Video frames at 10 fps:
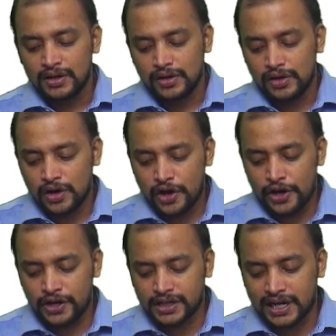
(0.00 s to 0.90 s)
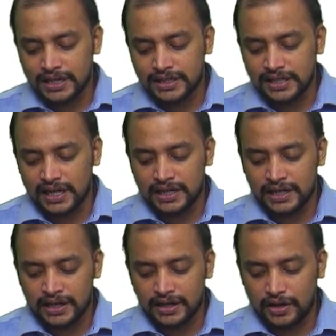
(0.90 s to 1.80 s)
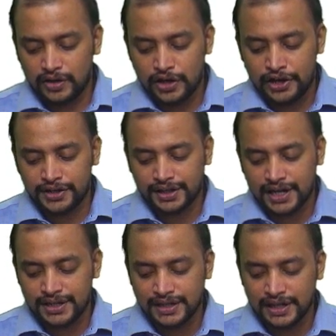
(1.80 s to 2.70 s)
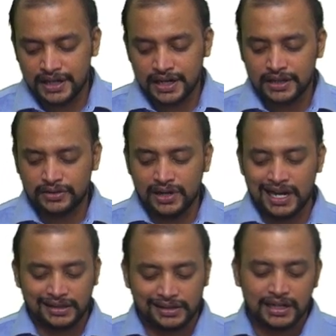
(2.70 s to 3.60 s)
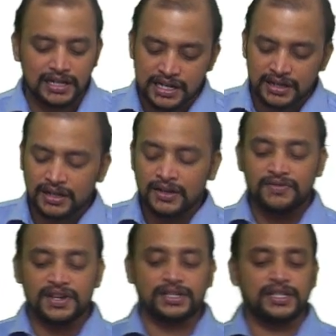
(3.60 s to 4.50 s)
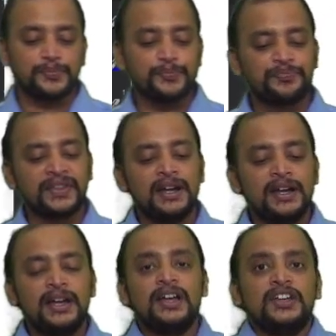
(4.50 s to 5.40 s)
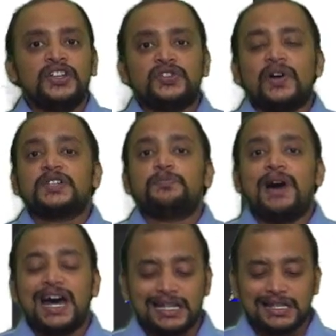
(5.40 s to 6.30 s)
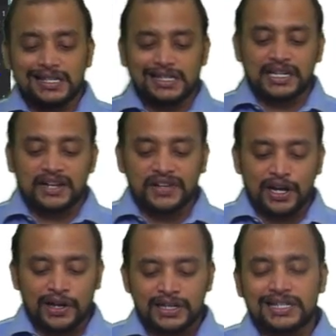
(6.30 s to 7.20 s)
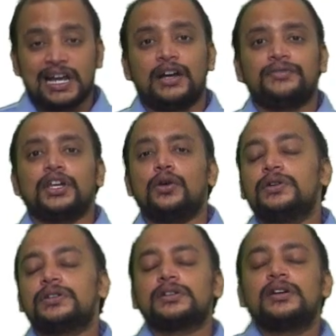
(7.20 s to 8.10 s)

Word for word: Not considered. Not considered in 3 lakh 30. First, Swachh Bharat is levied on sale of the goods.